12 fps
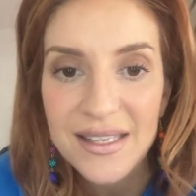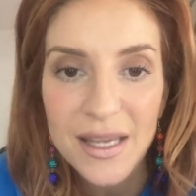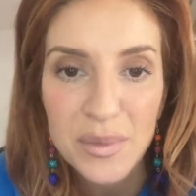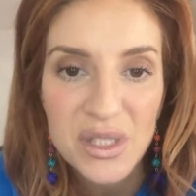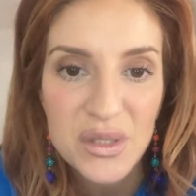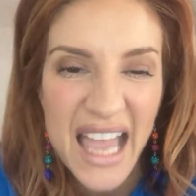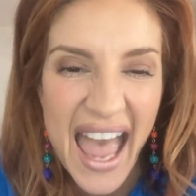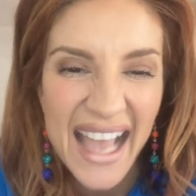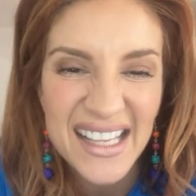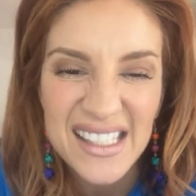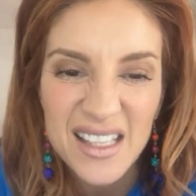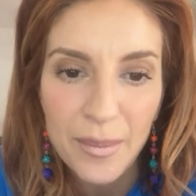episodes of
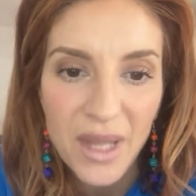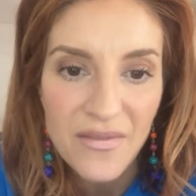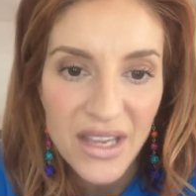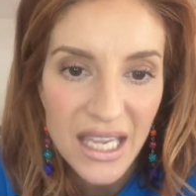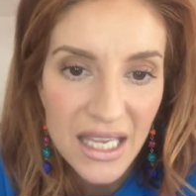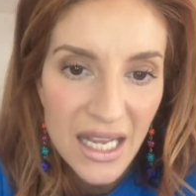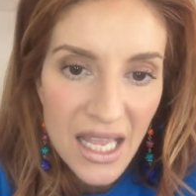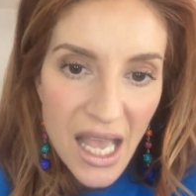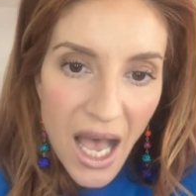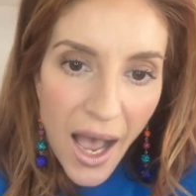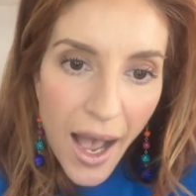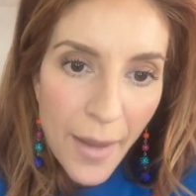Hacks. I'm loving it.
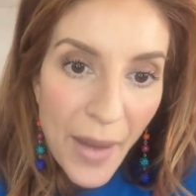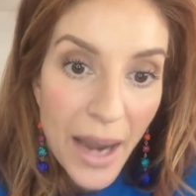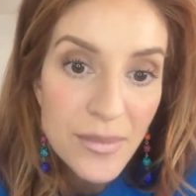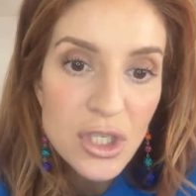I'm